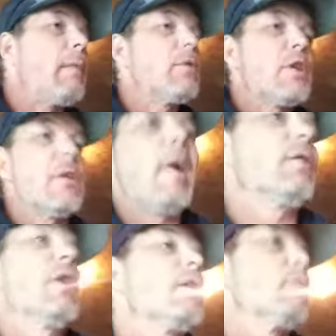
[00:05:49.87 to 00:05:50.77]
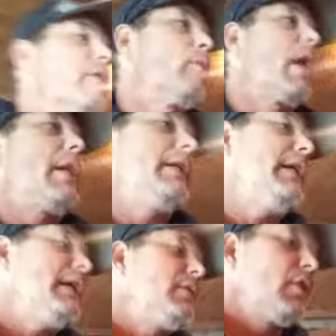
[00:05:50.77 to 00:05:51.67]
I'm just about done with what I
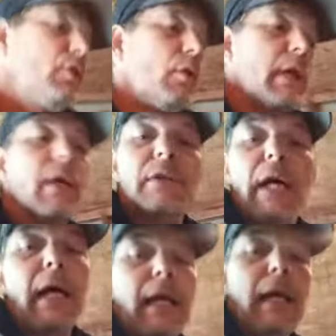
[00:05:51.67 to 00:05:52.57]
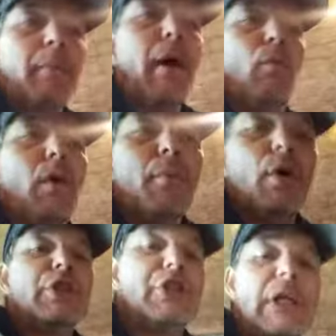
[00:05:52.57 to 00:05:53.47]
need to do the outside. I got to buy one
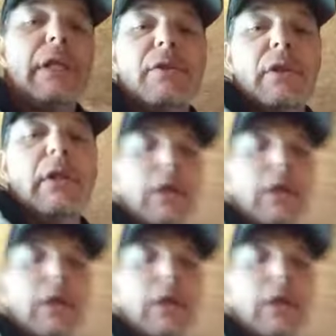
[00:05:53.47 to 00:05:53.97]
more sheet.